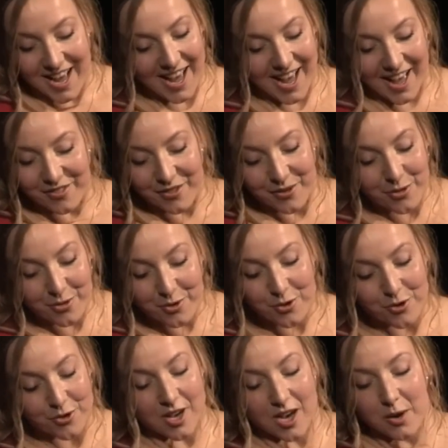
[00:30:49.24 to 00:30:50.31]
And the
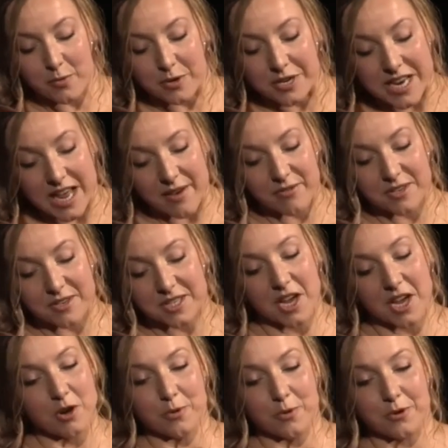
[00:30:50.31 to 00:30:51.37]
thought that I would never
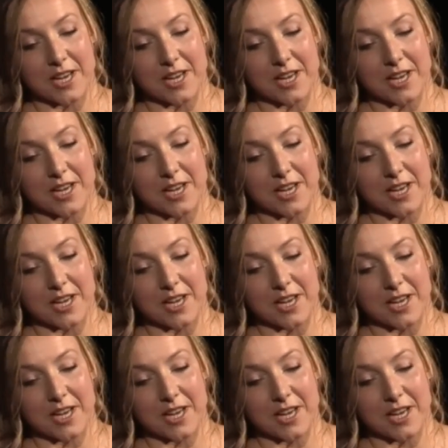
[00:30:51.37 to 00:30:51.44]
snowboard